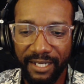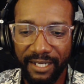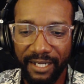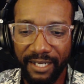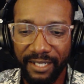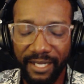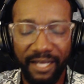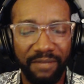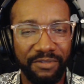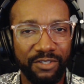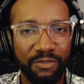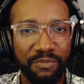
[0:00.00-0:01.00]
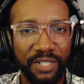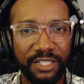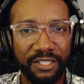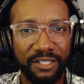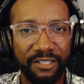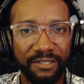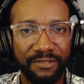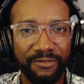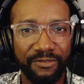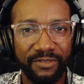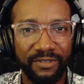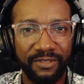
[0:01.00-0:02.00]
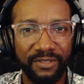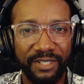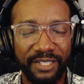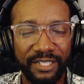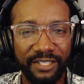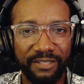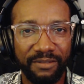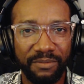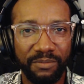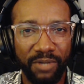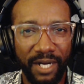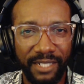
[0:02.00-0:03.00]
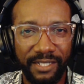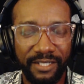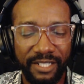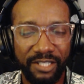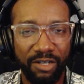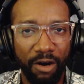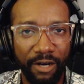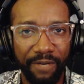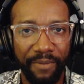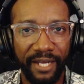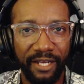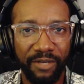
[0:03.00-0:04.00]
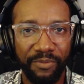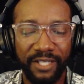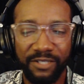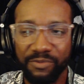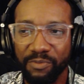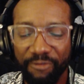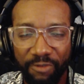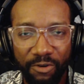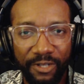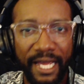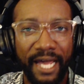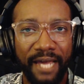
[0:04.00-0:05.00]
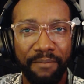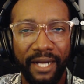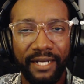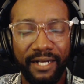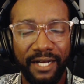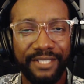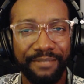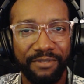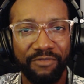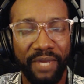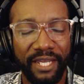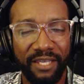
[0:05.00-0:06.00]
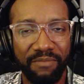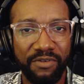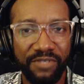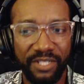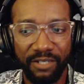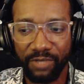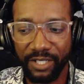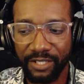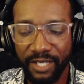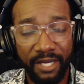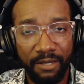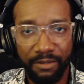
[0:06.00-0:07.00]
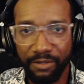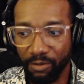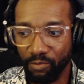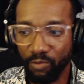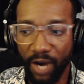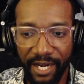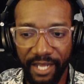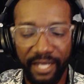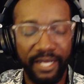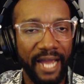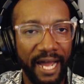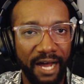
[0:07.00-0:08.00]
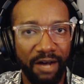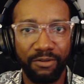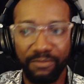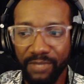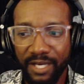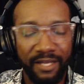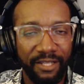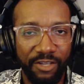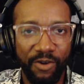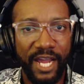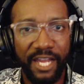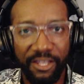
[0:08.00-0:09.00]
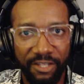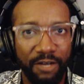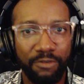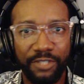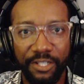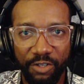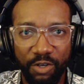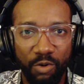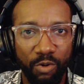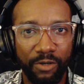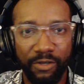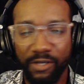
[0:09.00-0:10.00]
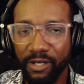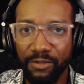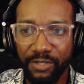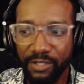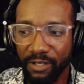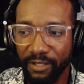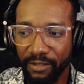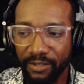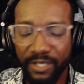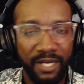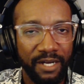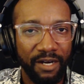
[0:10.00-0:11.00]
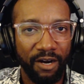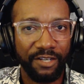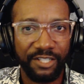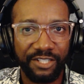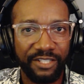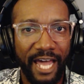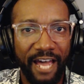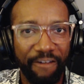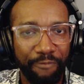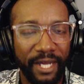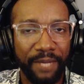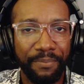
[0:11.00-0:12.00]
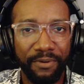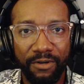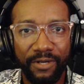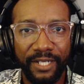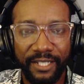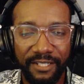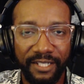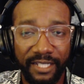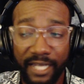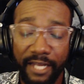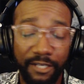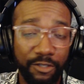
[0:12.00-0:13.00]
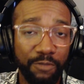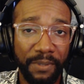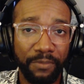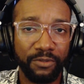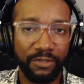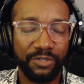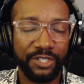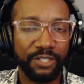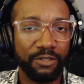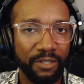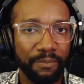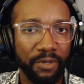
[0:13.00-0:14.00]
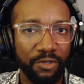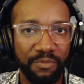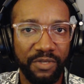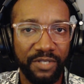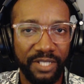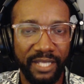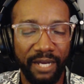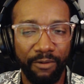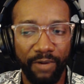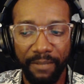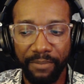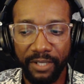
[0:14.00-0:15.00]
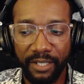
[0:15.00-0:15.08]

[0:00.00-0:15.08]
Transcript: damn, so much of this process is automated. Because before that, my concept of making music was, writing out your eighth notes and your quarter notes on a staff paper and things like that. And people do still compose music that way, but